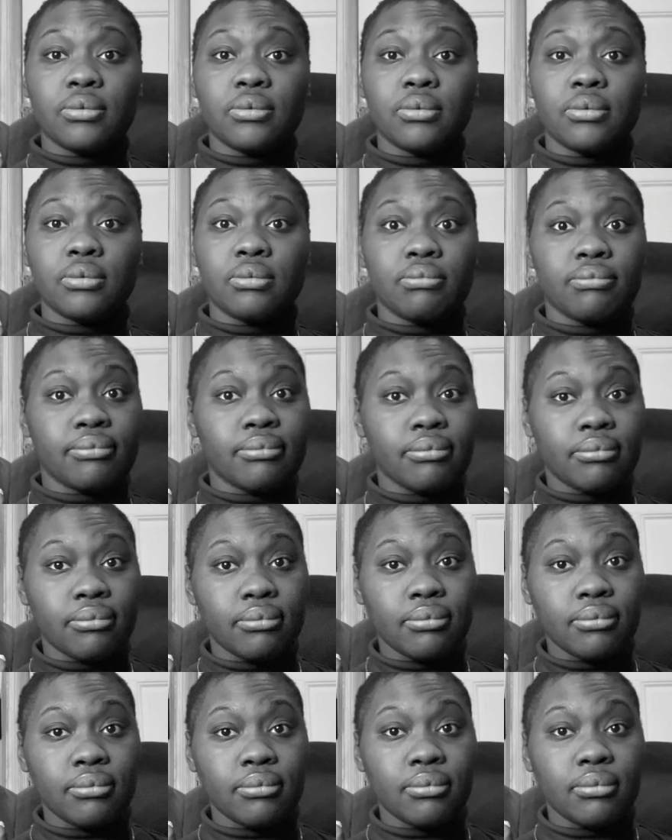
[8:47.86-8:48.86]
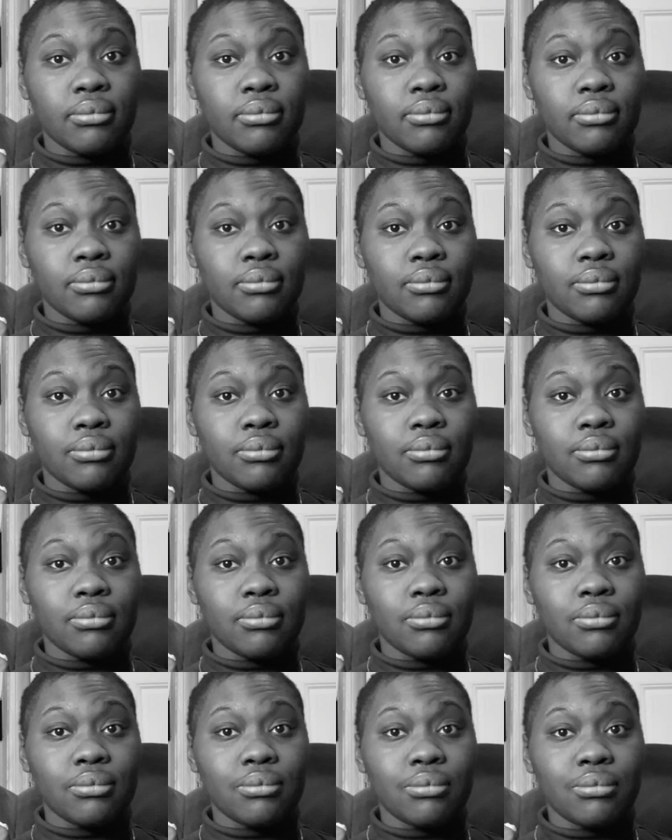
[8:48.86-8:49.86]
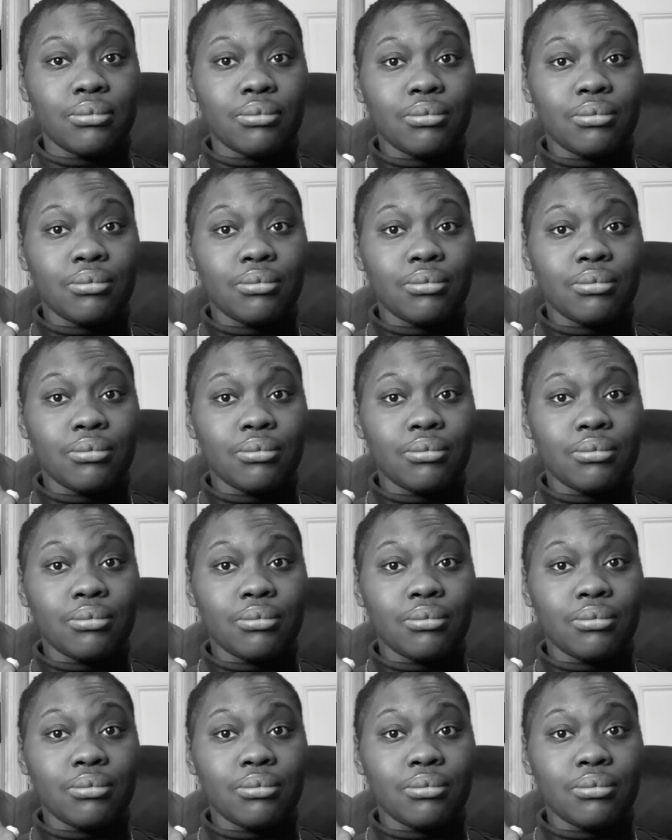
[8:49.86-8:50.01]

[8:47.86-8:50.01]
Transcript: Nothing is said.